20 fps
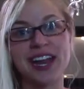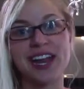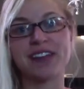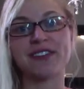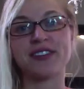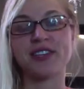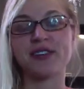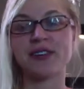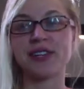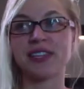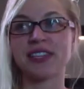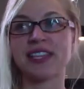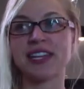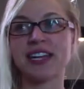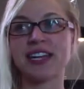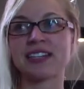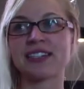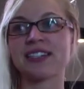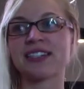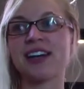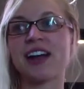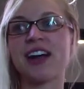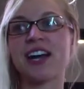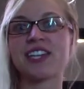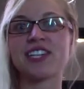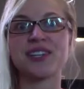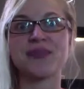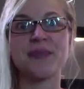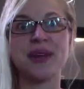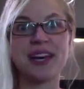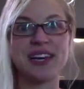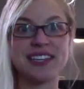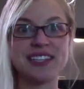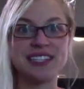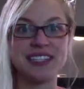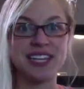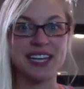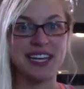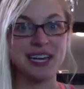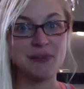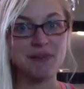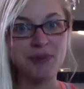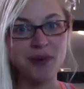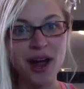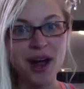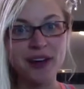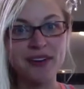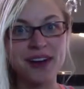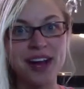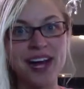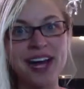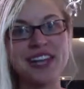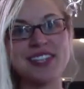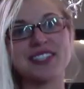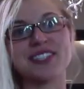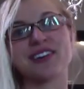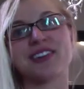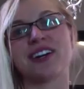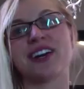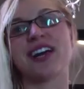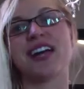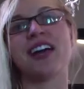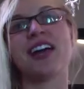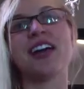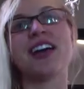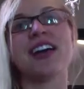Everyone thinks, gosh, I'm not going to see any progress, or